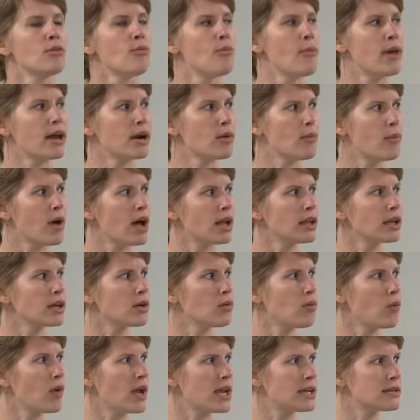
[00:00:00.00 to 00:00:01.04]

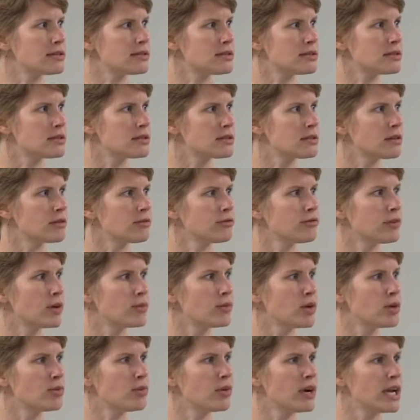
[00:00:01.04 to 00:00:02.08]
metabolic wastes
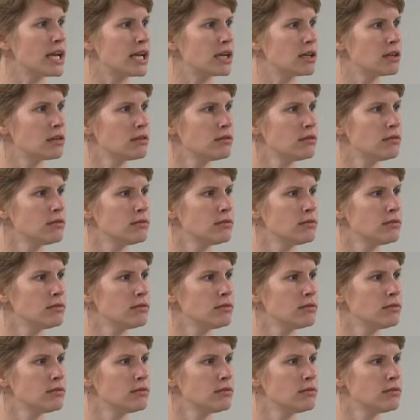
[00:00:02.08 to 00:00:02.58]
from your brain.